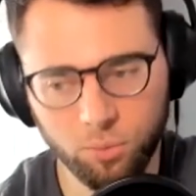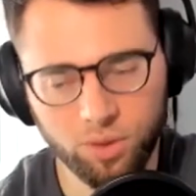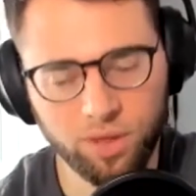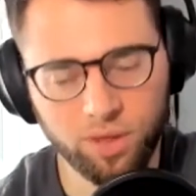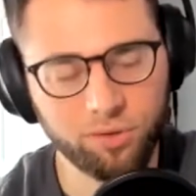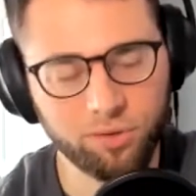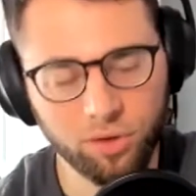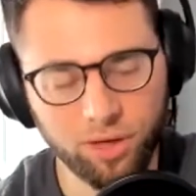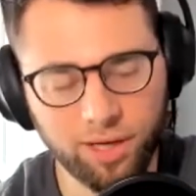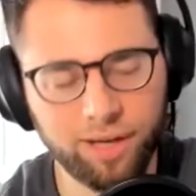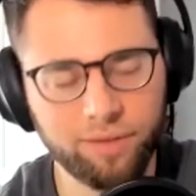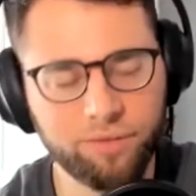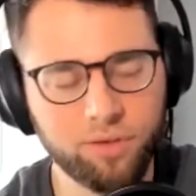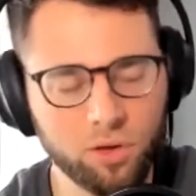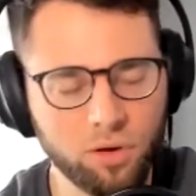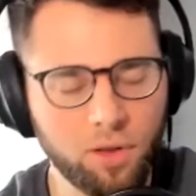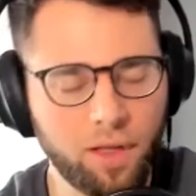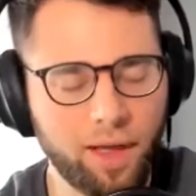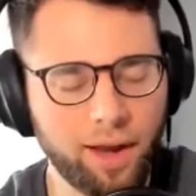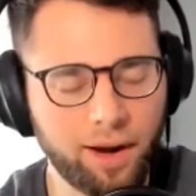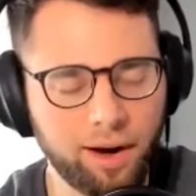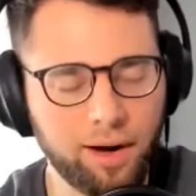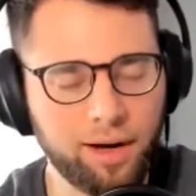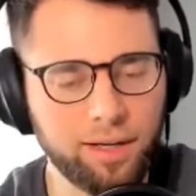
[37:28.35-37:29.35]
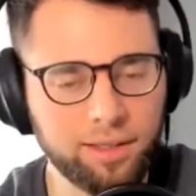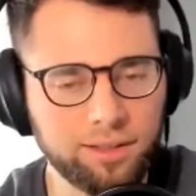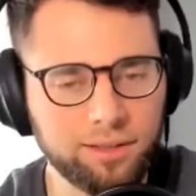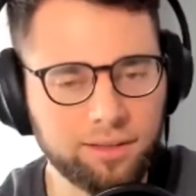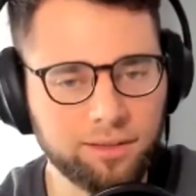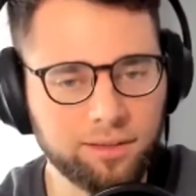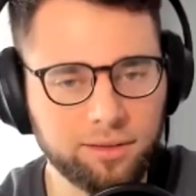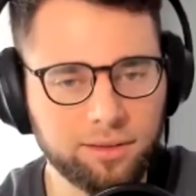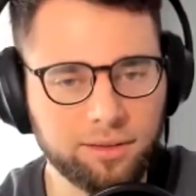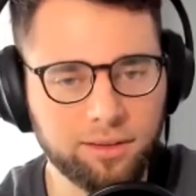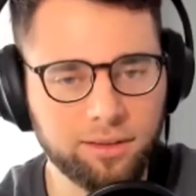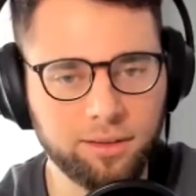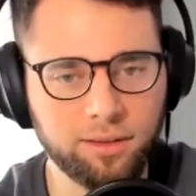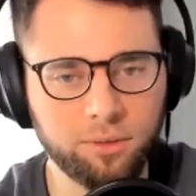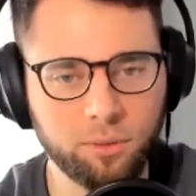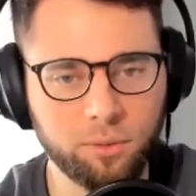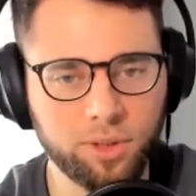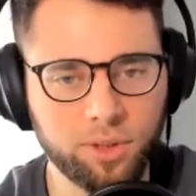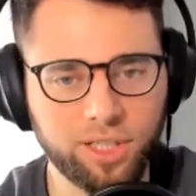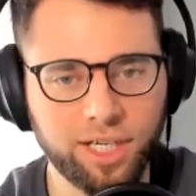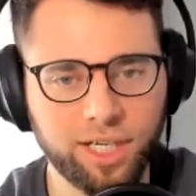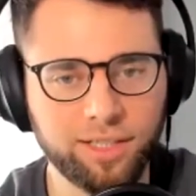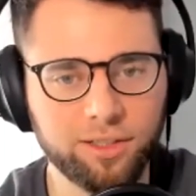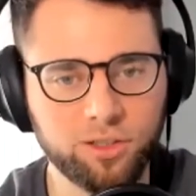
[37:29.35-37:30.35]
if you go, if you're like us,
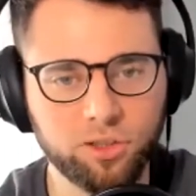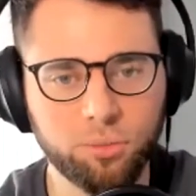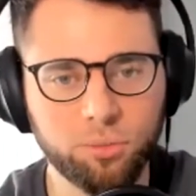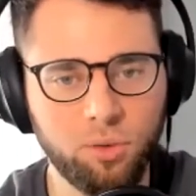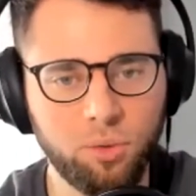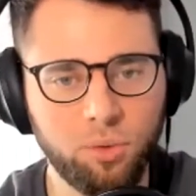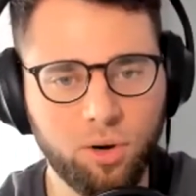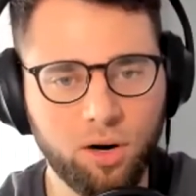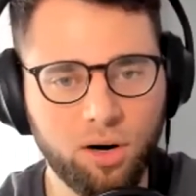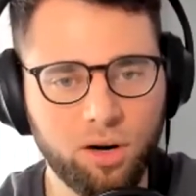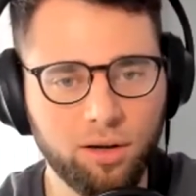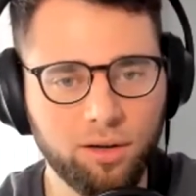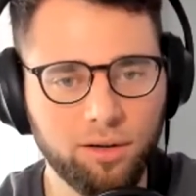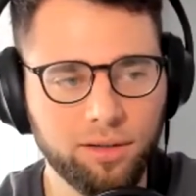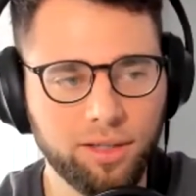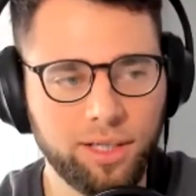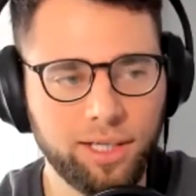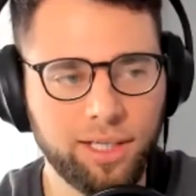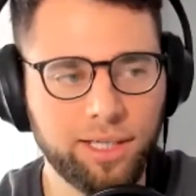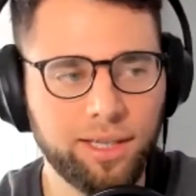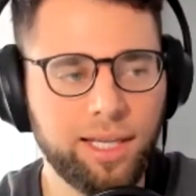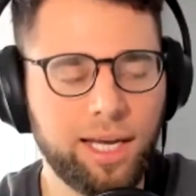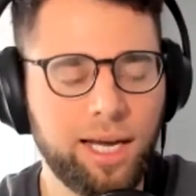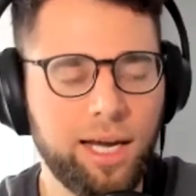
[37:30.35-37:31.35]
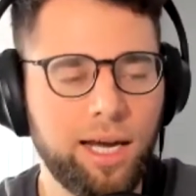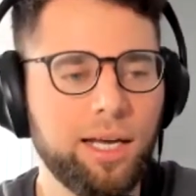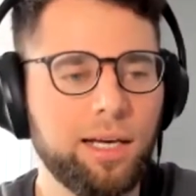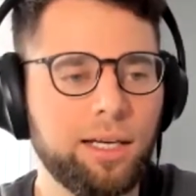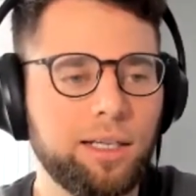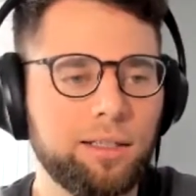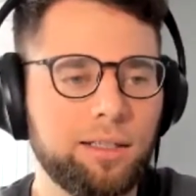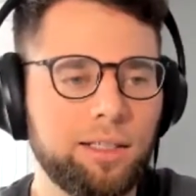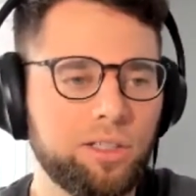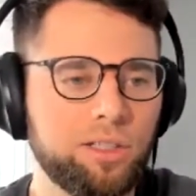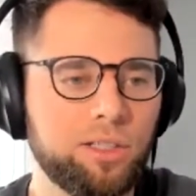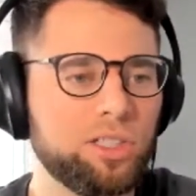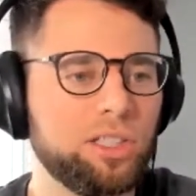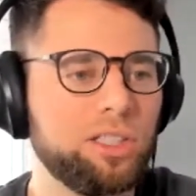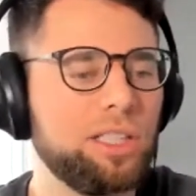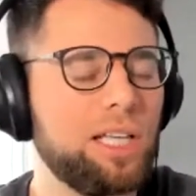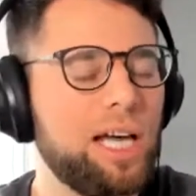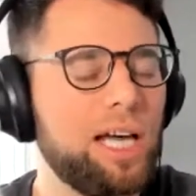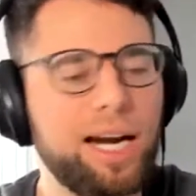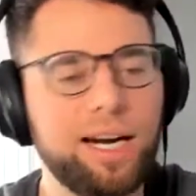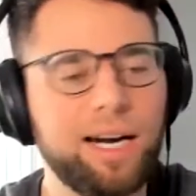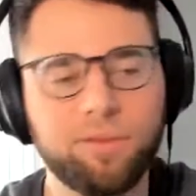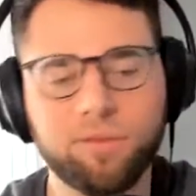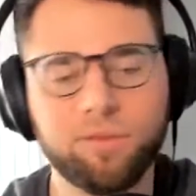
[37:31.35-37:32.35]
which I assume you are in that there's a
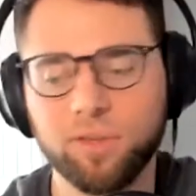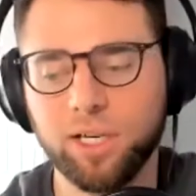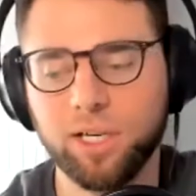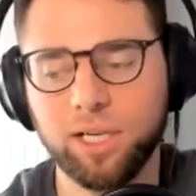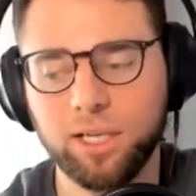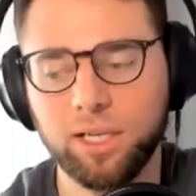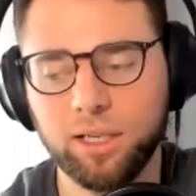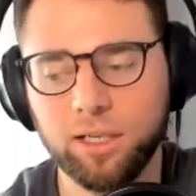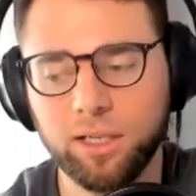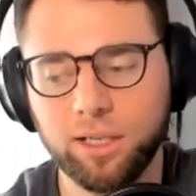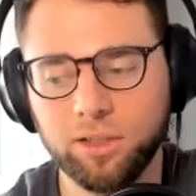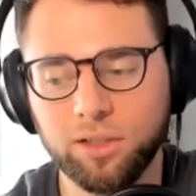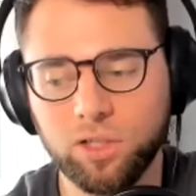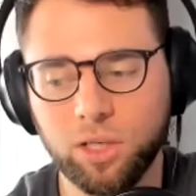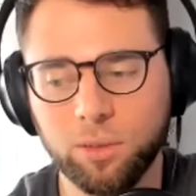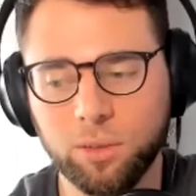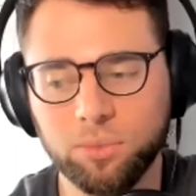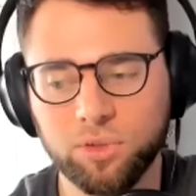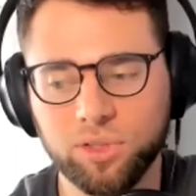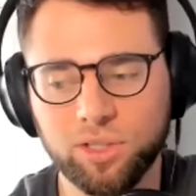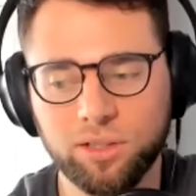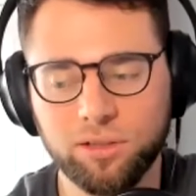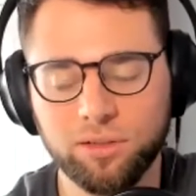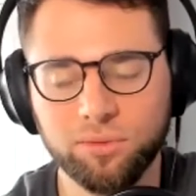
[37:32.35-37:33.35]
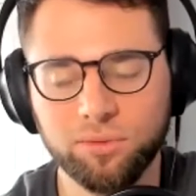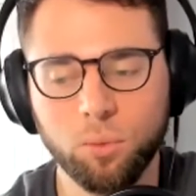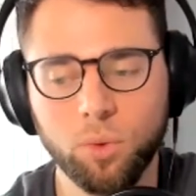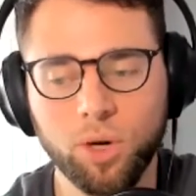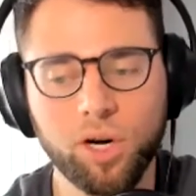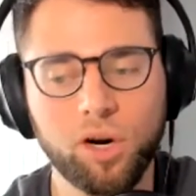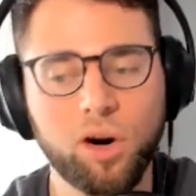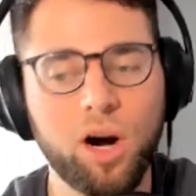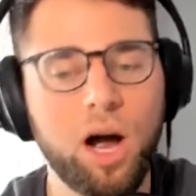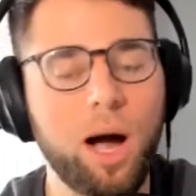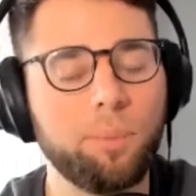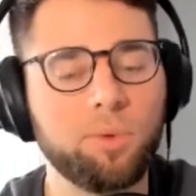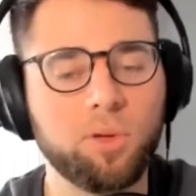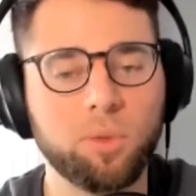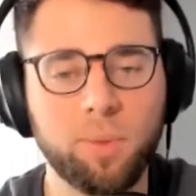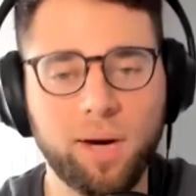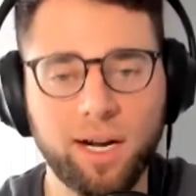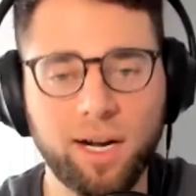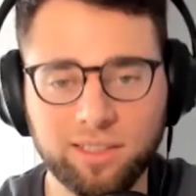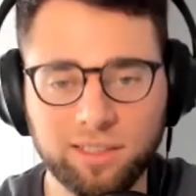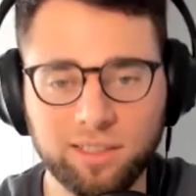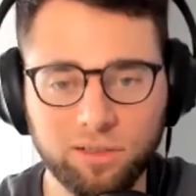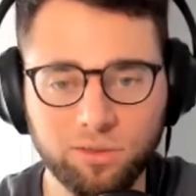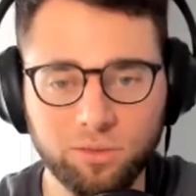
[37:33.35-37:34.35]
lot of different in terms of what you're
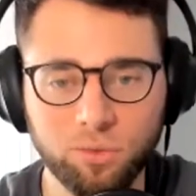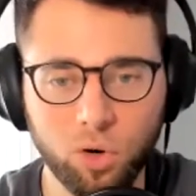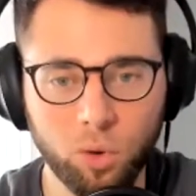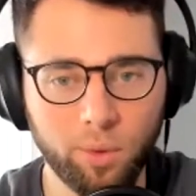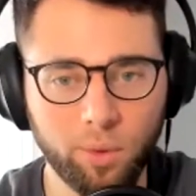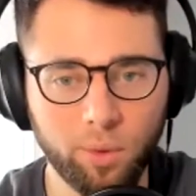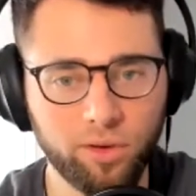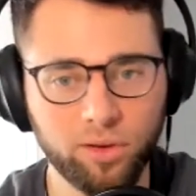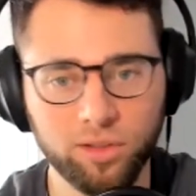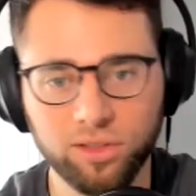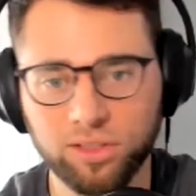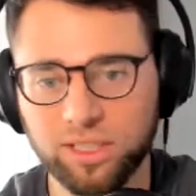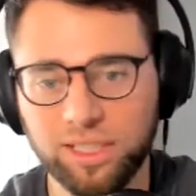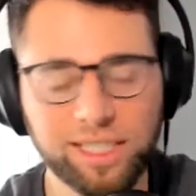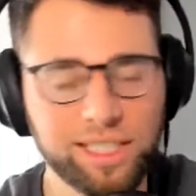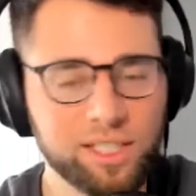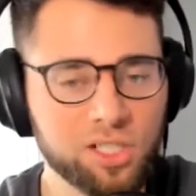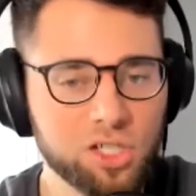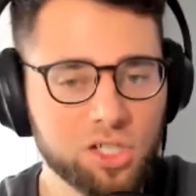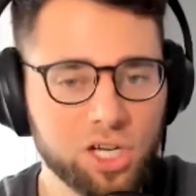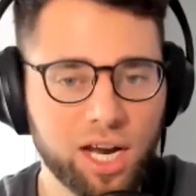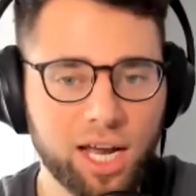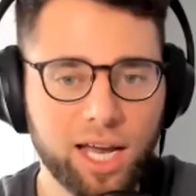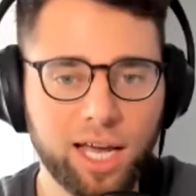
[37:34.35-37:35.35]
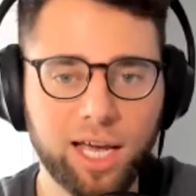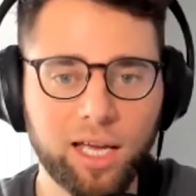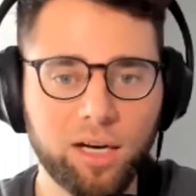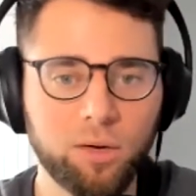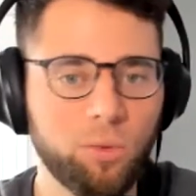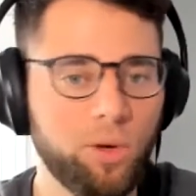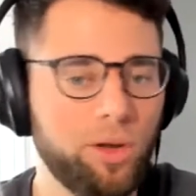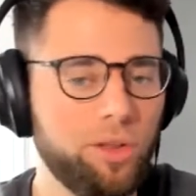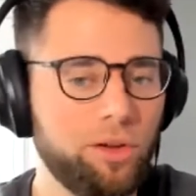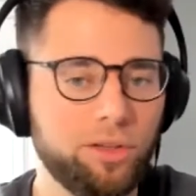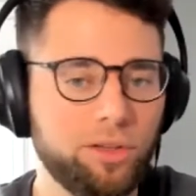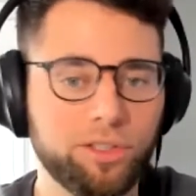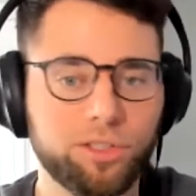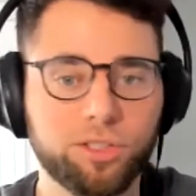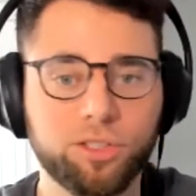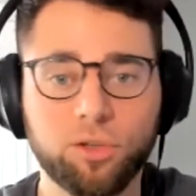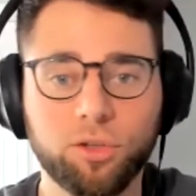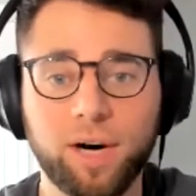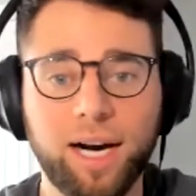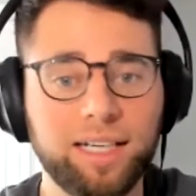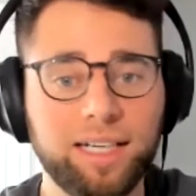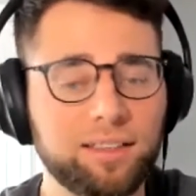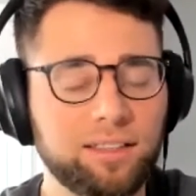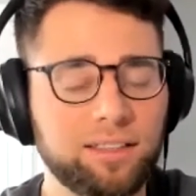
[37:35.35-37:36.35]
optimizing for, whether it's lead gen, whether it's
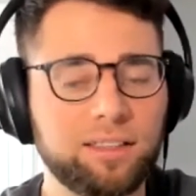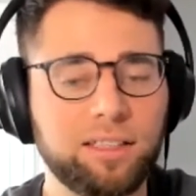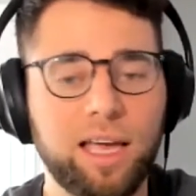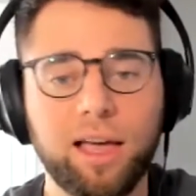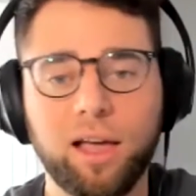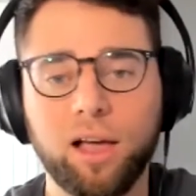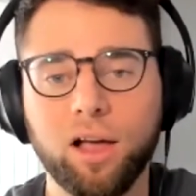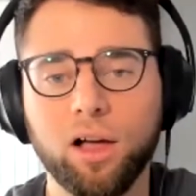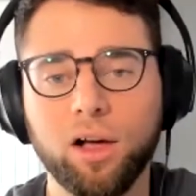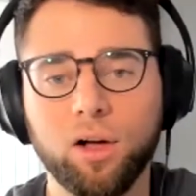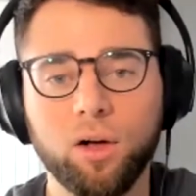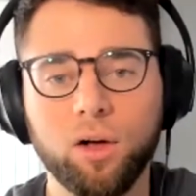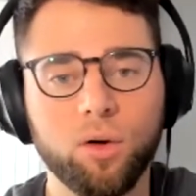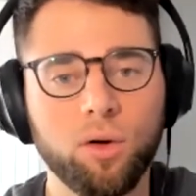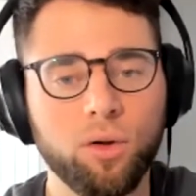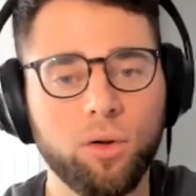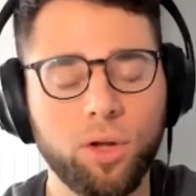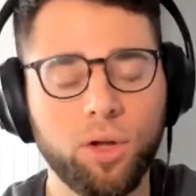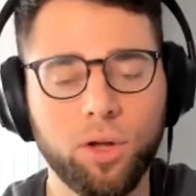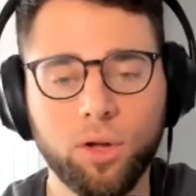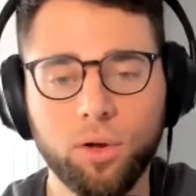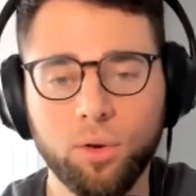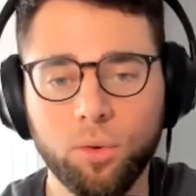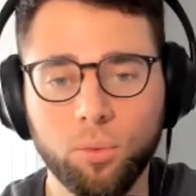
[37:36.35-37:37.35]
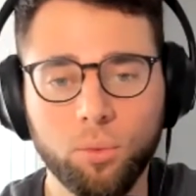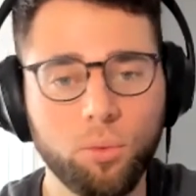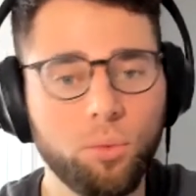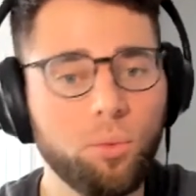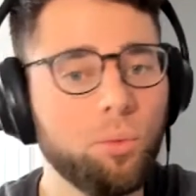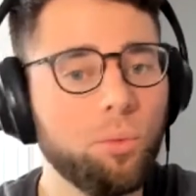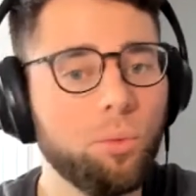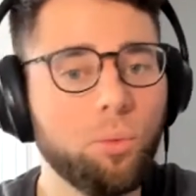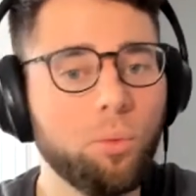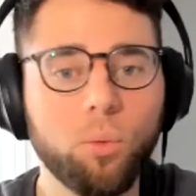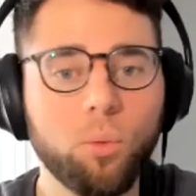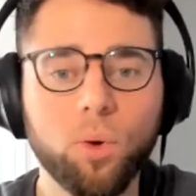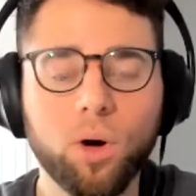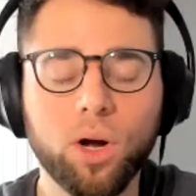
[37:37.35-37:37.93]
direct to sale, mm-hmm.